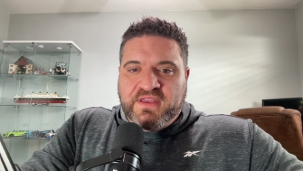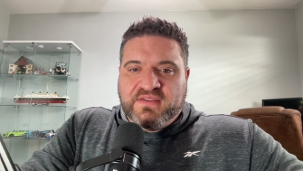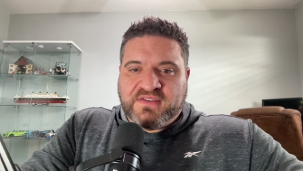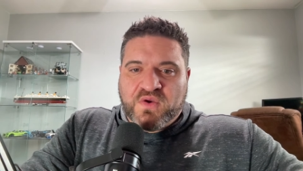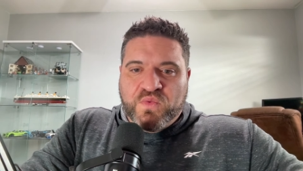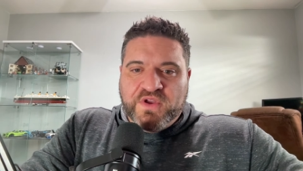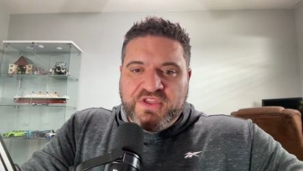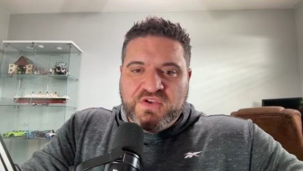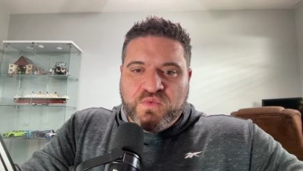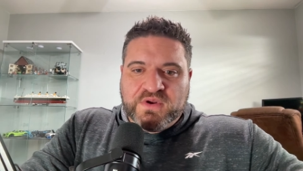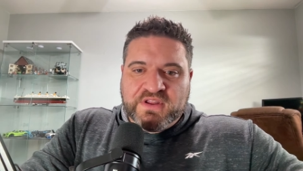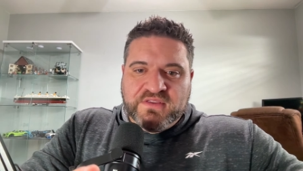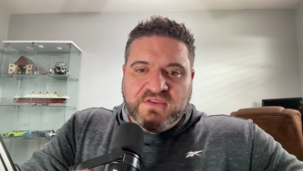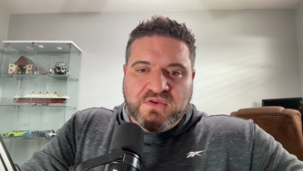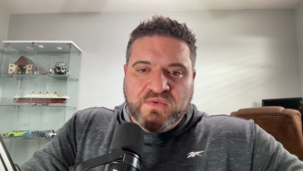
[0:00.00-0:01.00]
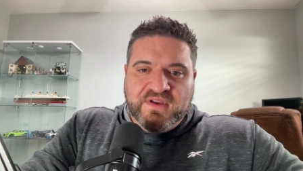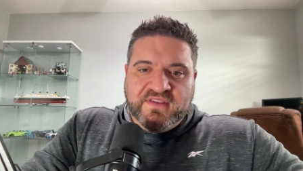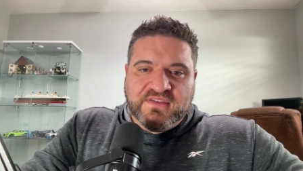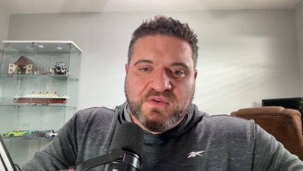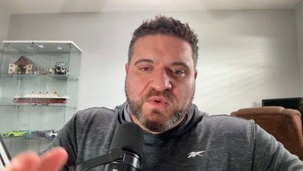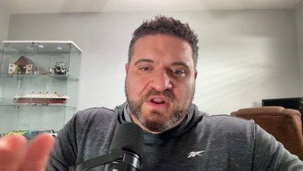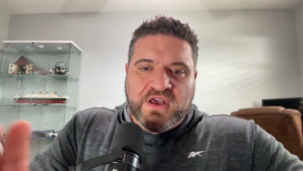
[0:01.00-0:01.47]
So what you want to do
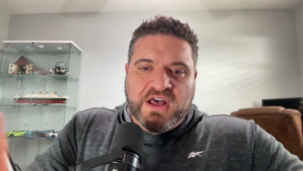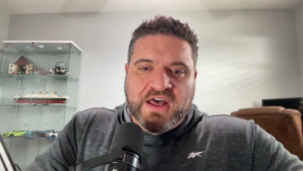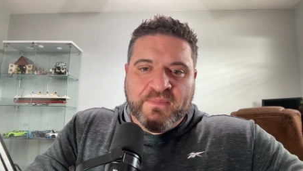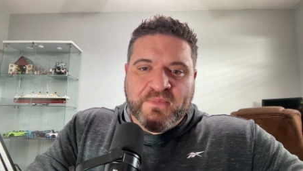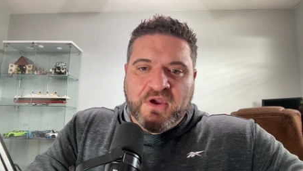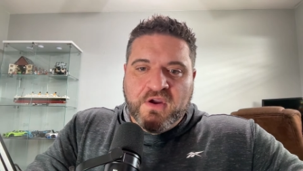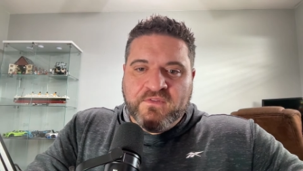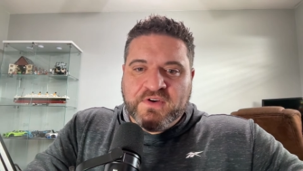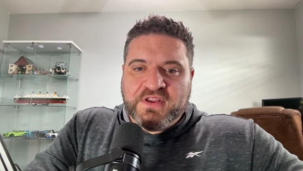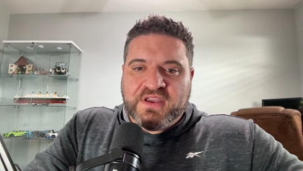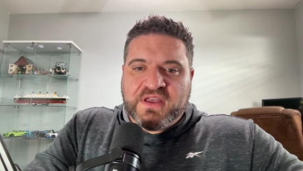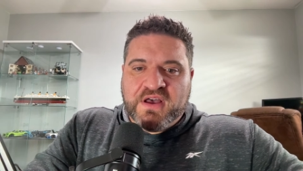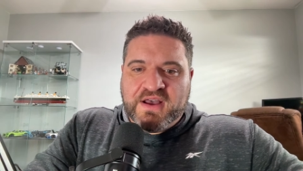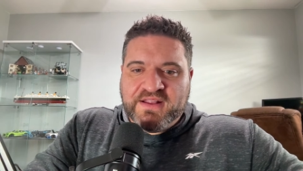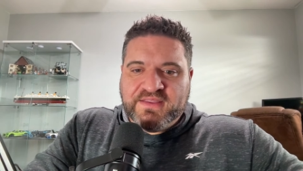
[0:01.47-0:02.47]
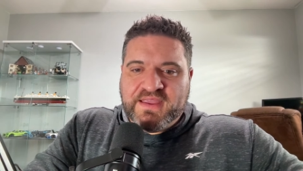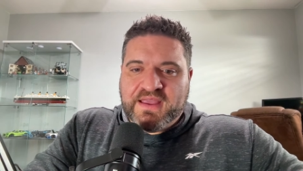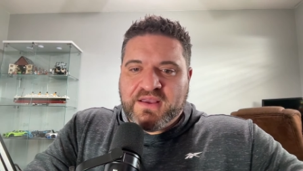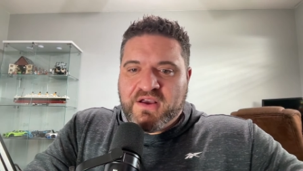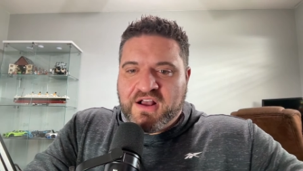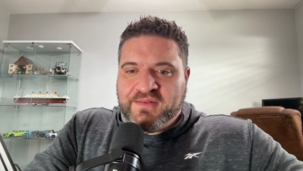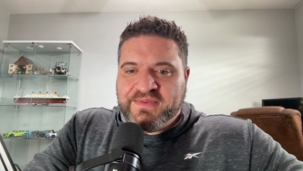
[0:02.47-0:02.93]
is you want to hop over to
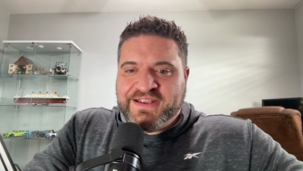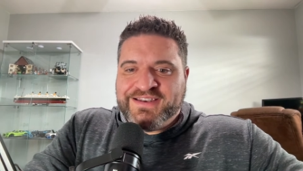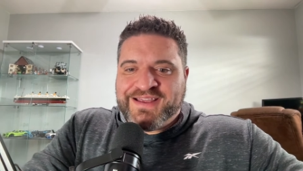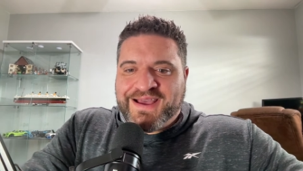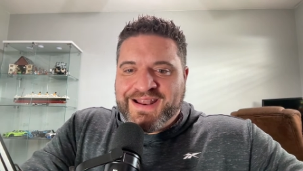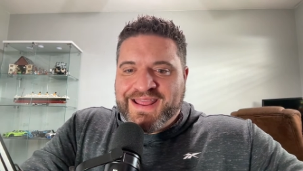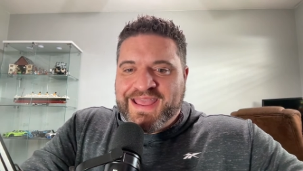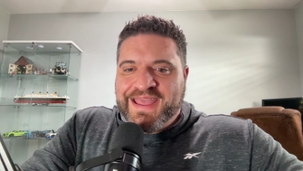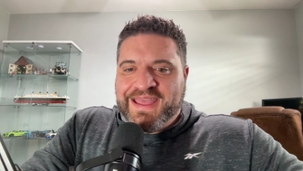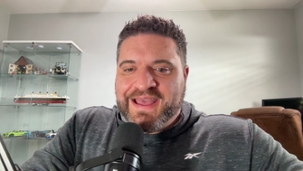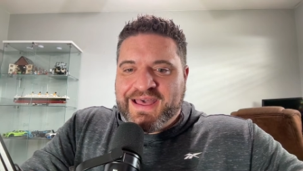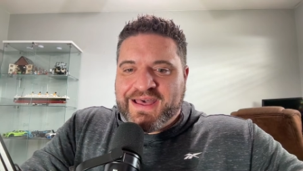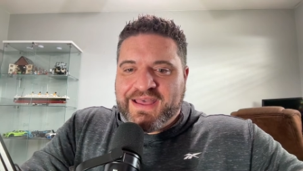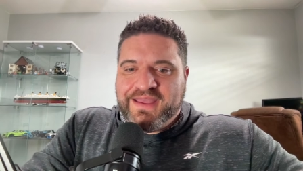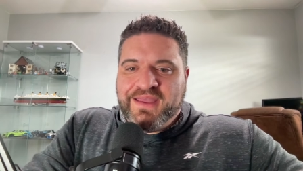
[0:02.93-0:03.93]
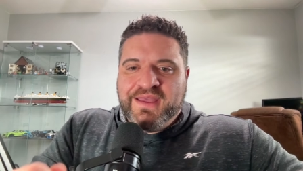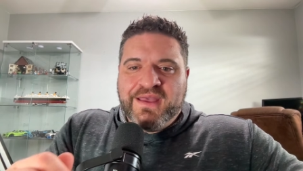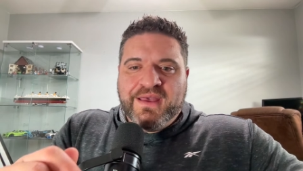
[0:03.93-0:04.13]
contentgoblin.ai.